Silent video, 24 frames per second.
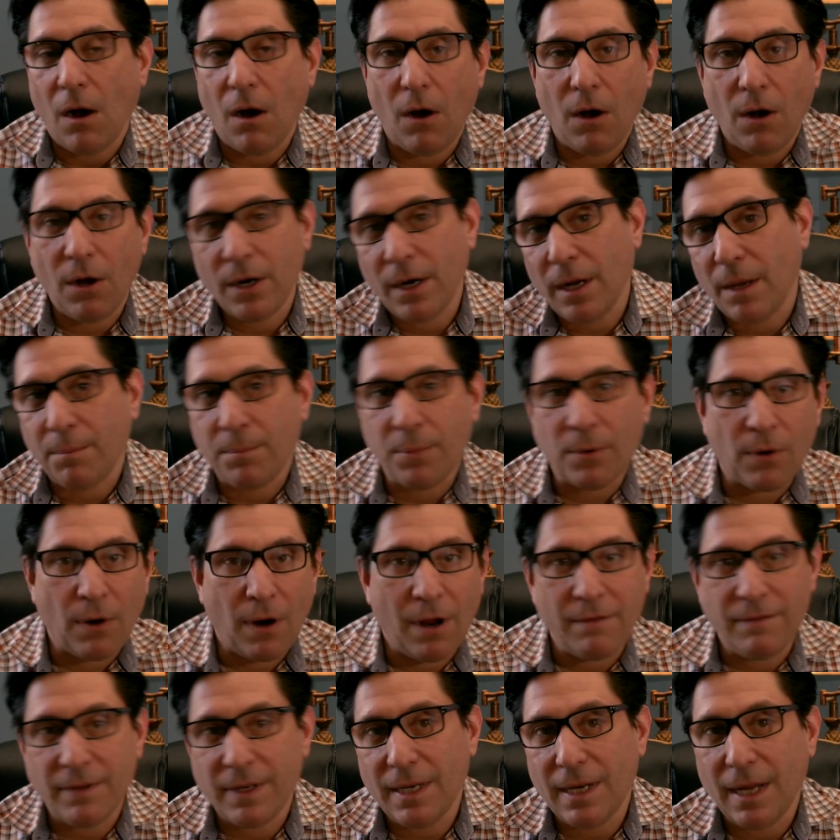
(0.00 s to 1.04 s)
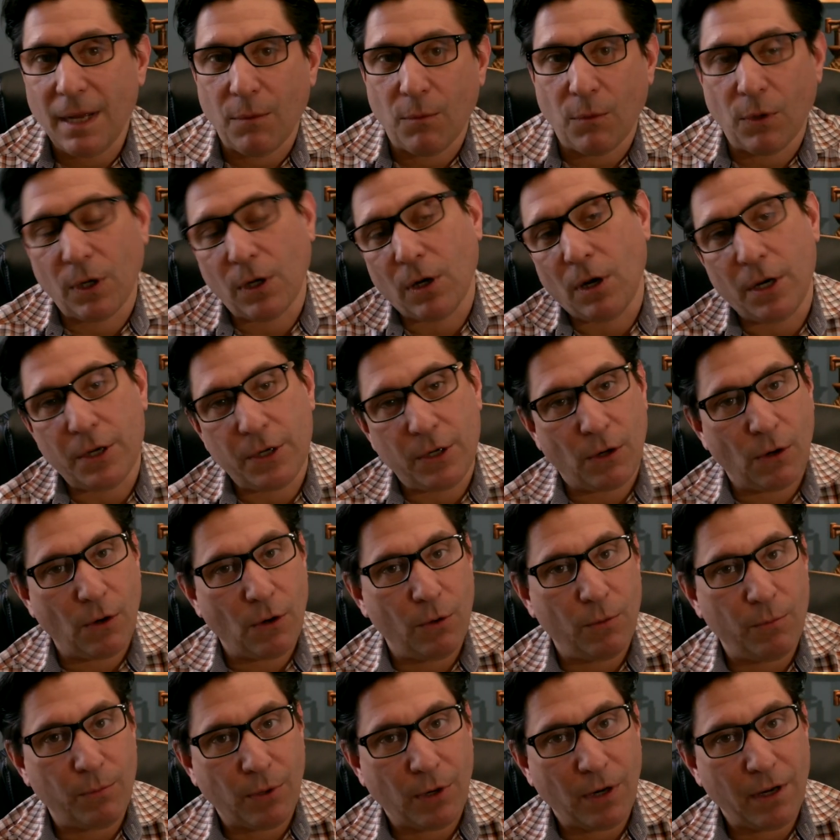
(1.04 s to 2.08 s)
on a private network, on your
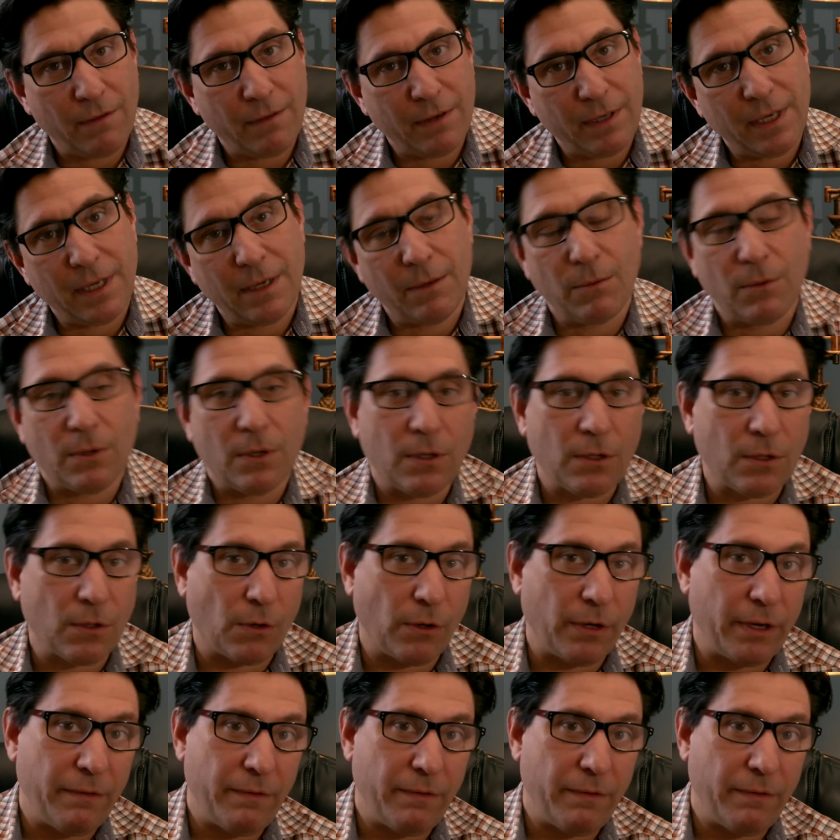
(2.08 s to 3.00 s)
home private network,